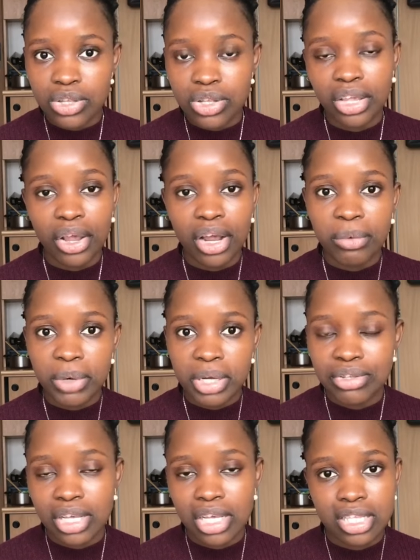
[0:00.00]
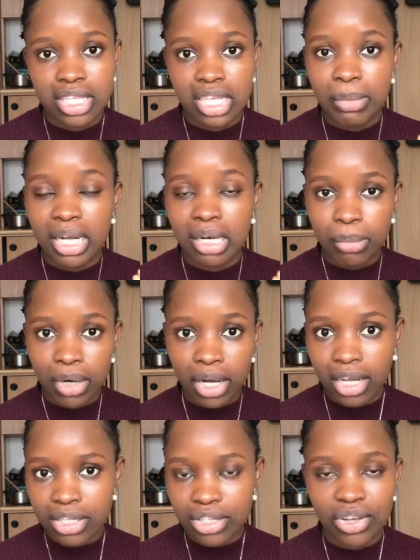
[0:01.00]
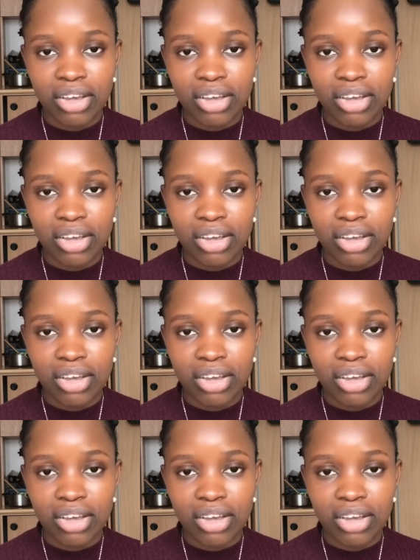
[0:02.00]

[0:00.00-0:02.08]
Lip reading: so that you can write your exam and pass.